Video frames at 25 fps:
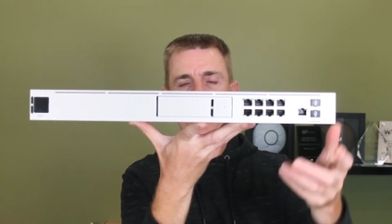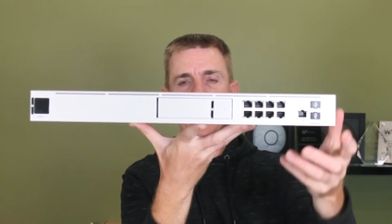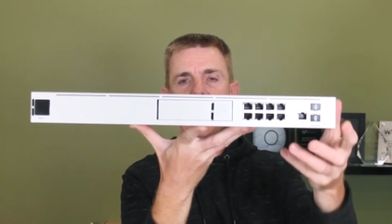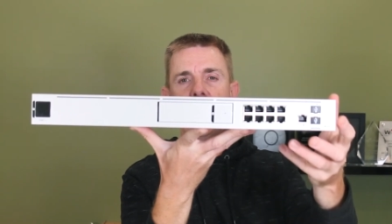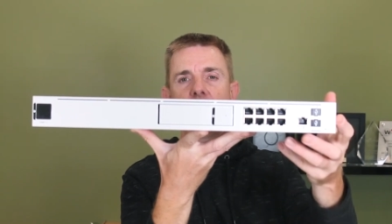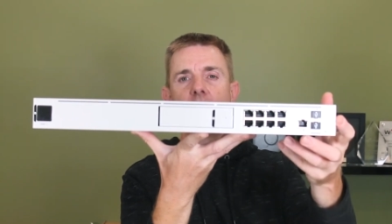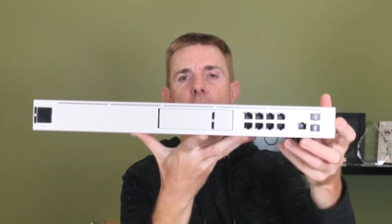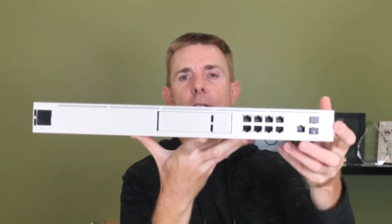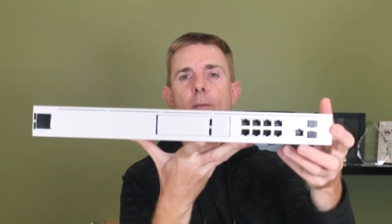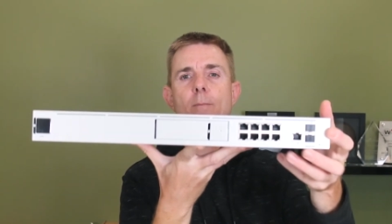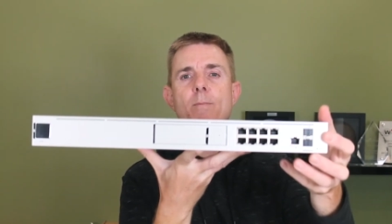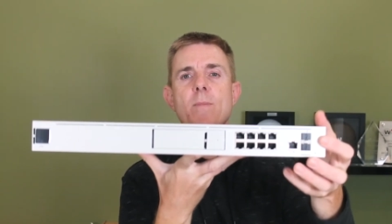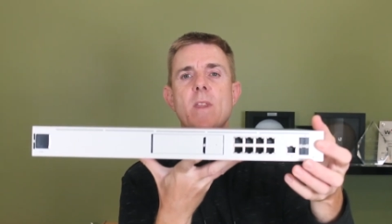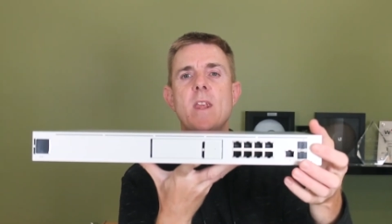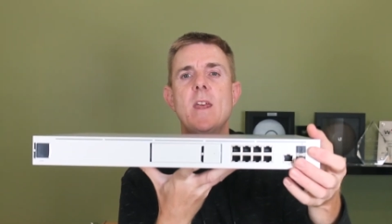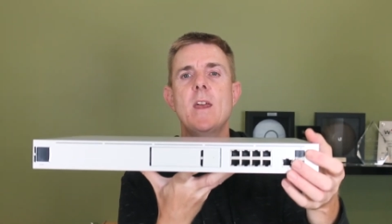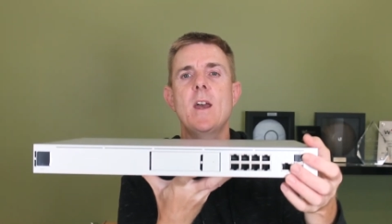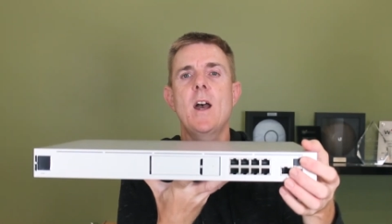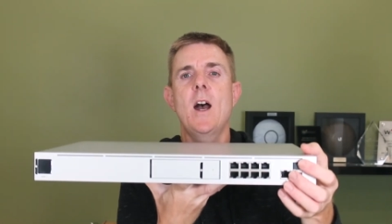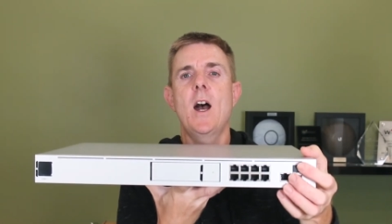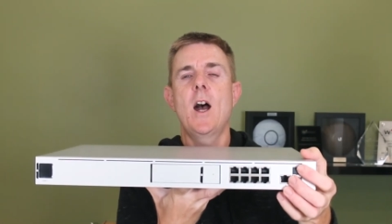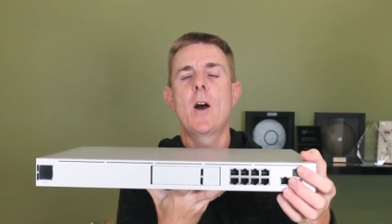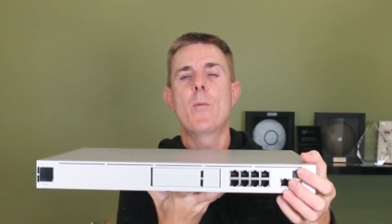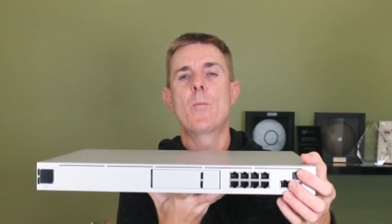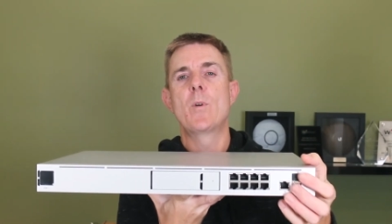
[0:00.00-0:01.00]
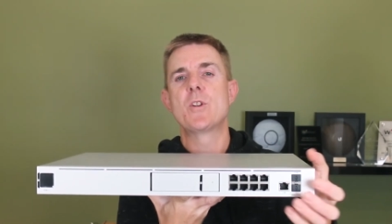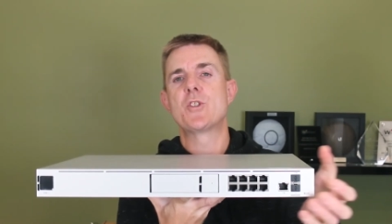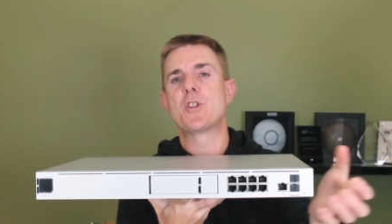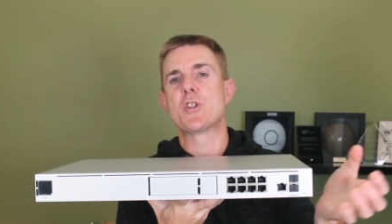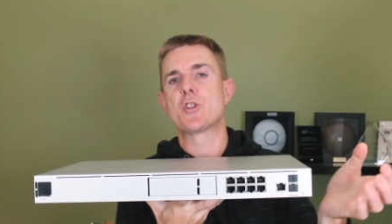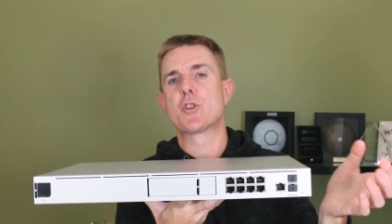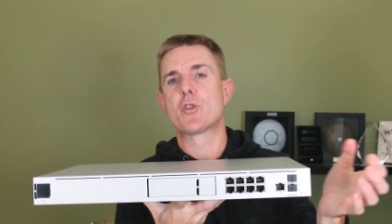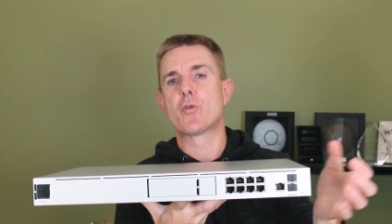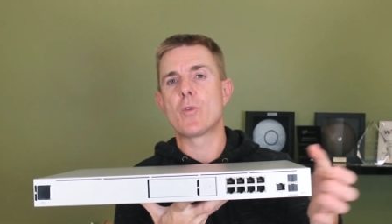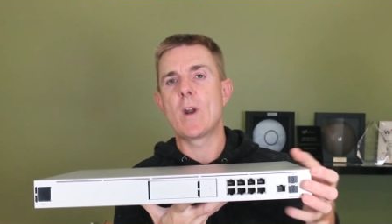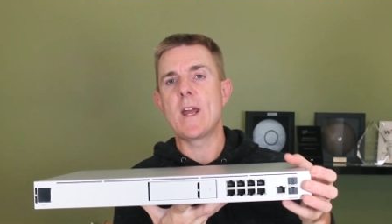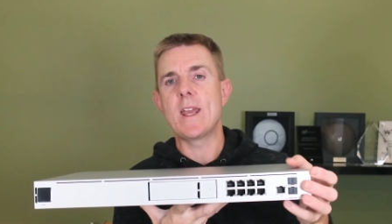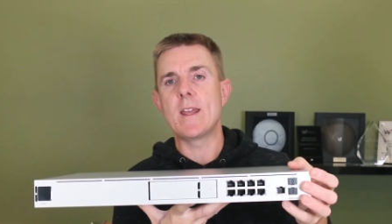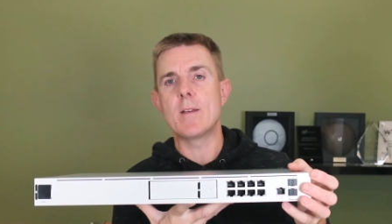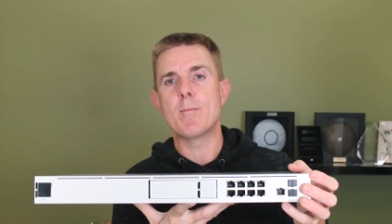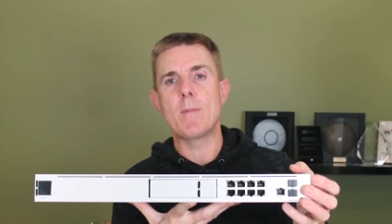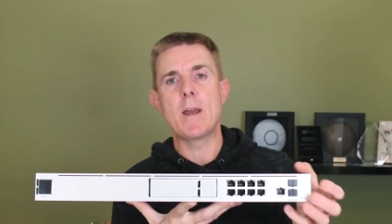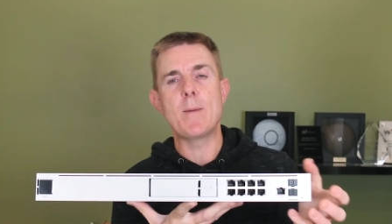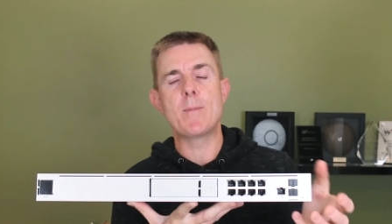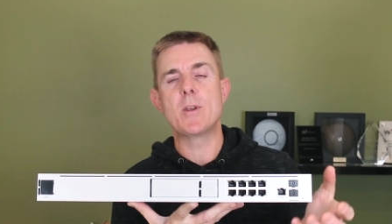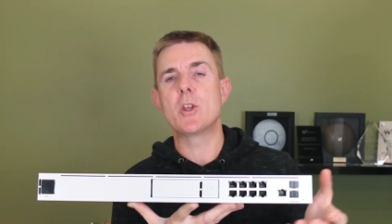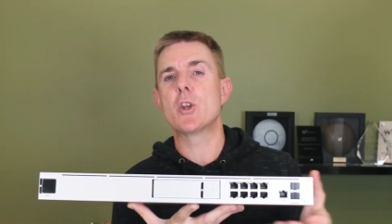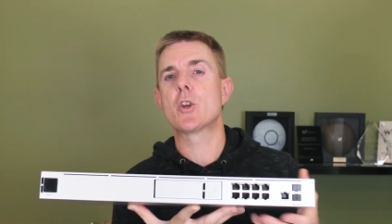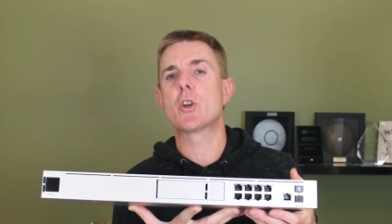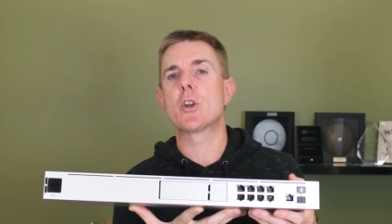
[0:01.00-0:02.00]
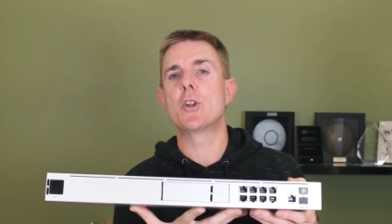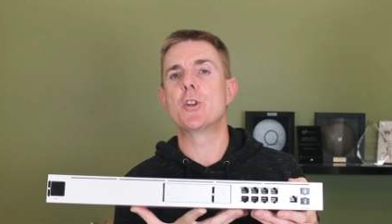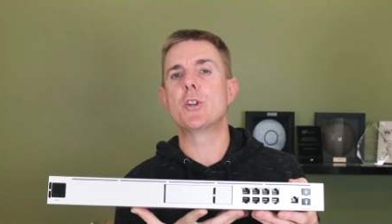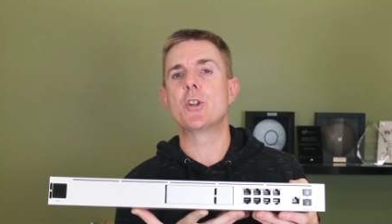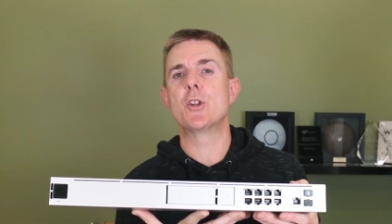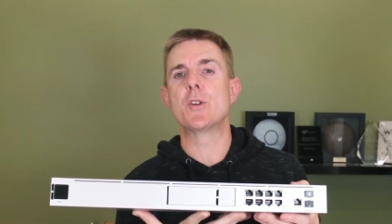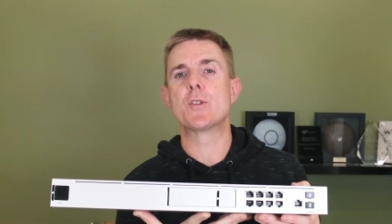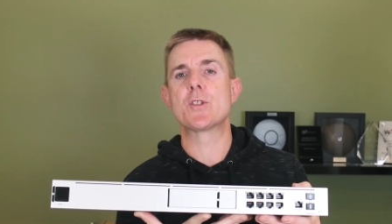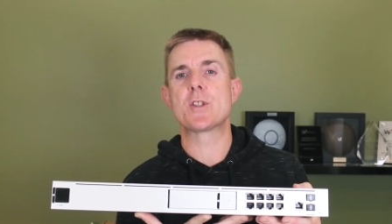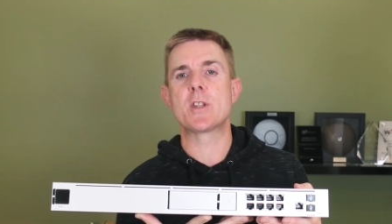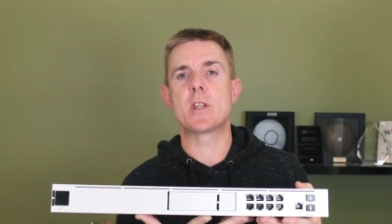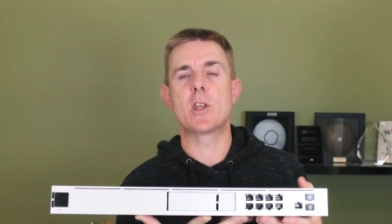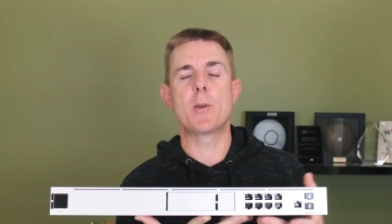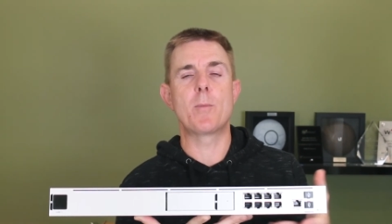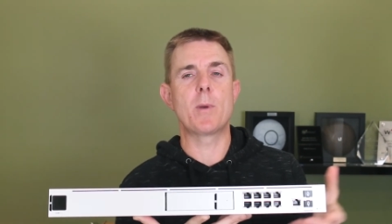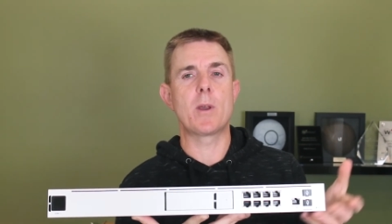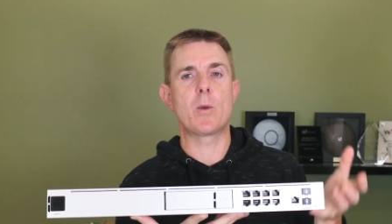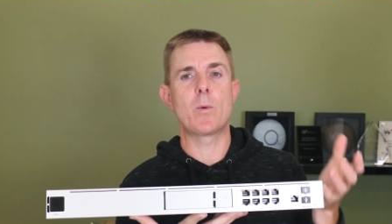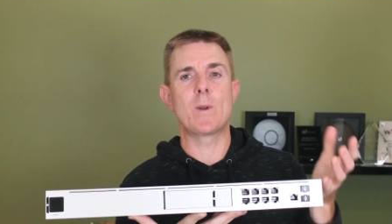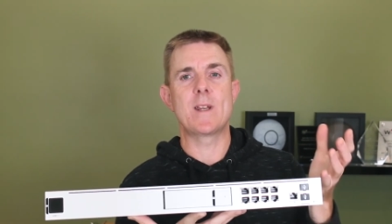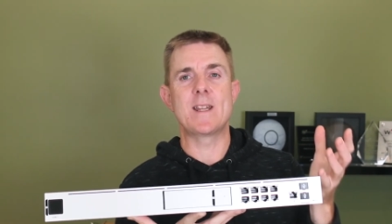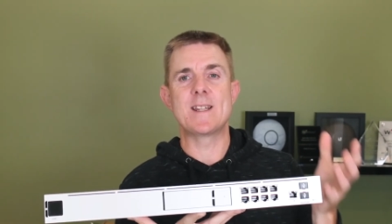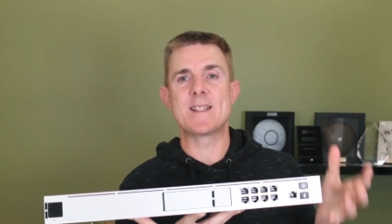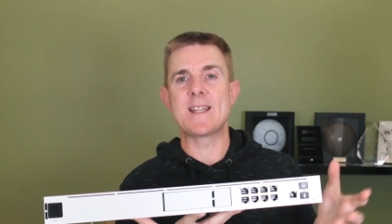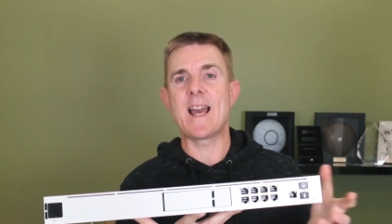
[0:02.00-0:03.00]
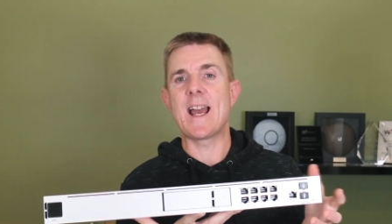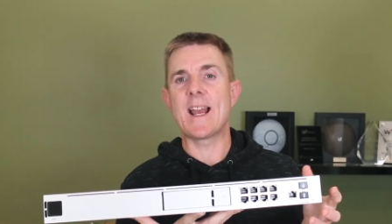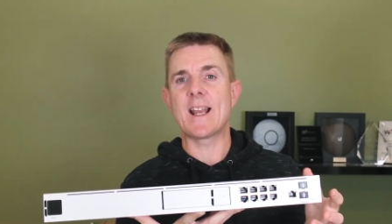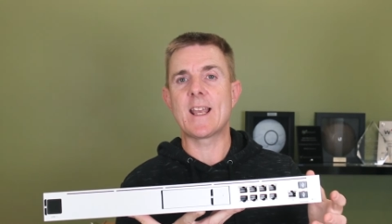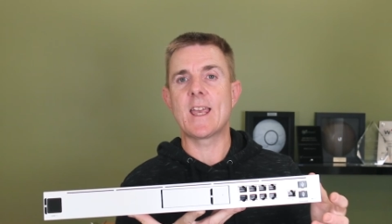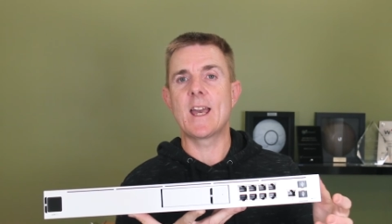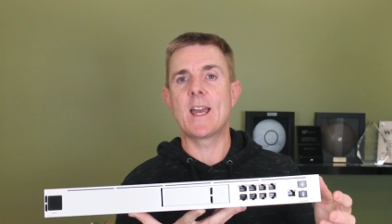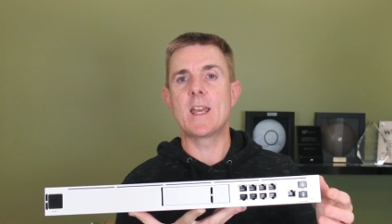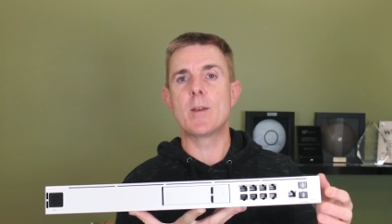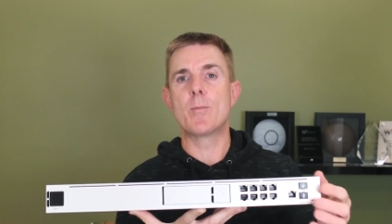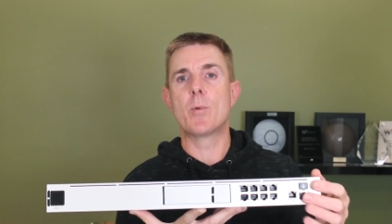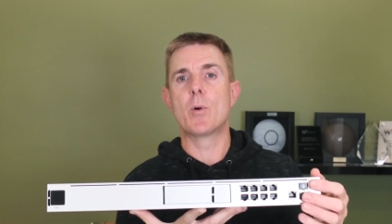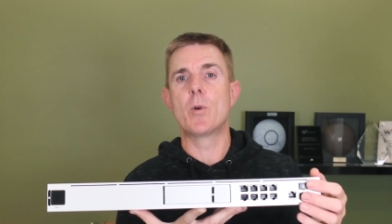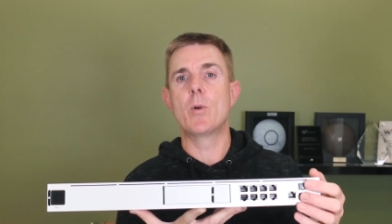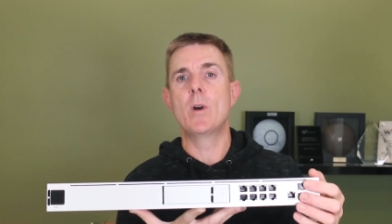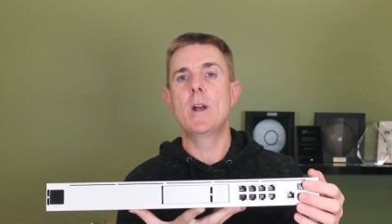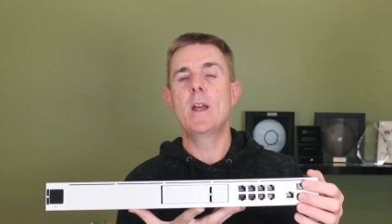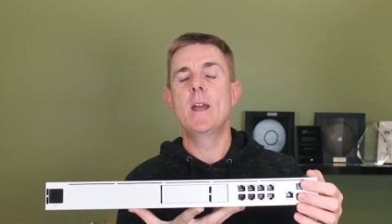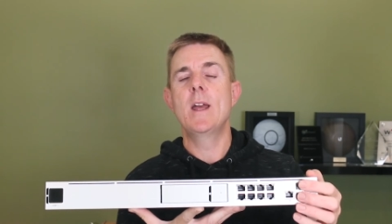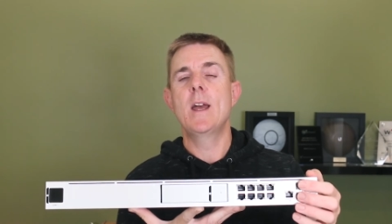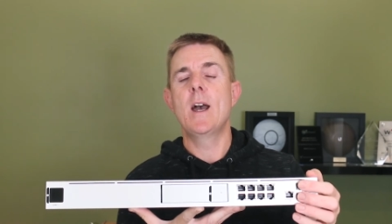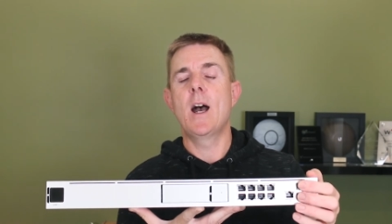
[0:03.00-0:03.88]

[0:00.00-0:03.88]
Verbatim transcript: here, which is great. Maybe you can use the Ubiquiti DAC cable